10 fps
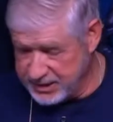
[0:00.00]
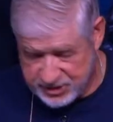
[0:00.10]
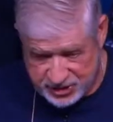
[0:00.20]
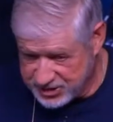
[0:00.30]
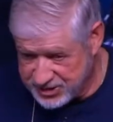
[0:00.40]
It's
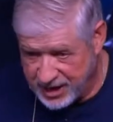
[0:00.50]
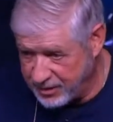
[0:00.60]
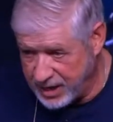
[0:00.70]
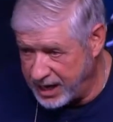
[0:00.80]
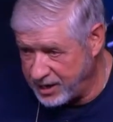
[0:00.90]
just not
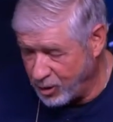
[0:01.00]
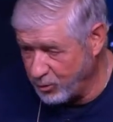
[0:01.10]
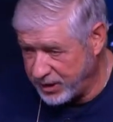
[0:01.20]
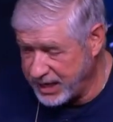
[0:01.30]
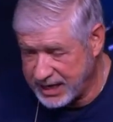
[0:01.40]
there. Don't
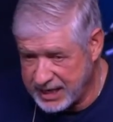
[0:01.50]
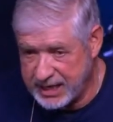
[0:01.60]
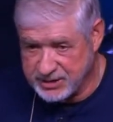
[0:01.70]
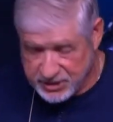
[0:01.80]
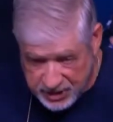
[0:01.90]
think it
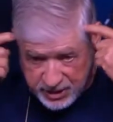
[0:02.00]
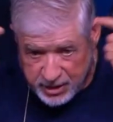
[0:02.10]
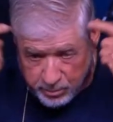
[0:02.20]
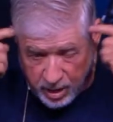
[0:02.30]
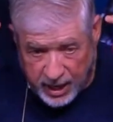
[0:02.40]
is, it's in your
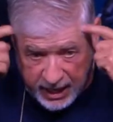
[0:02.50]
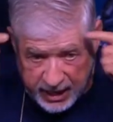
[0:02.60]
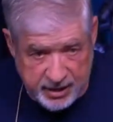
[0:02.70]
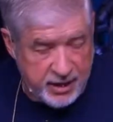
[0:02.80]
brain.